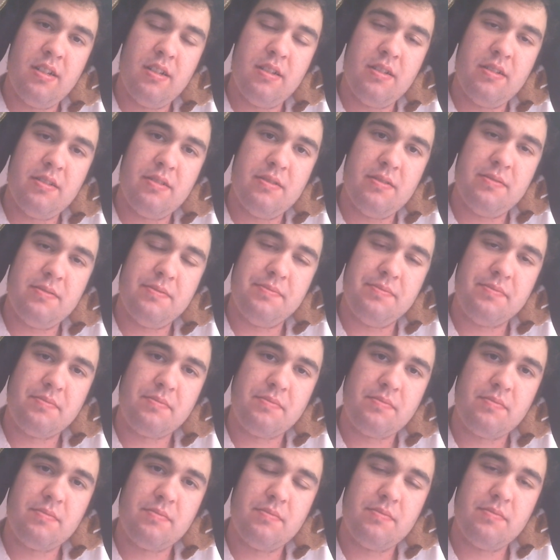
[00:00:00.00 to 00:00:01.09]

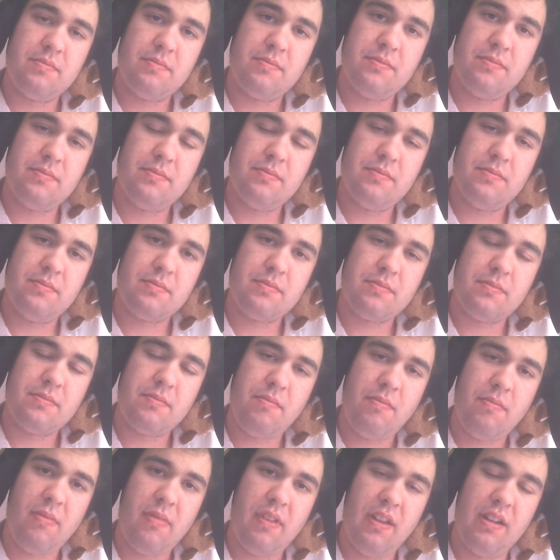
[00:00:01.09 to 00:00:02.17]

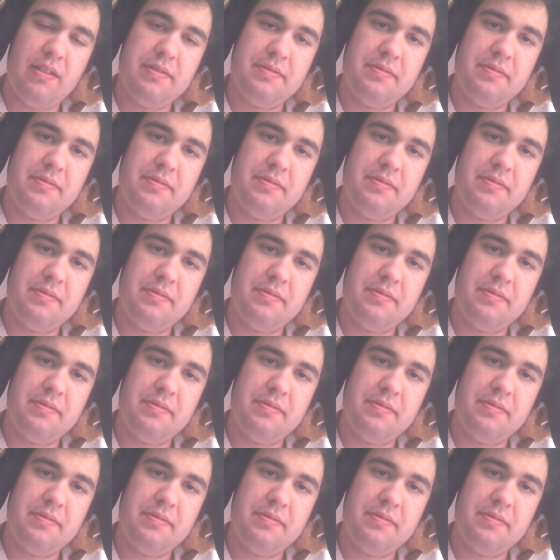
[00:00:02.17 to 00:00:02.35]
Nothing is said.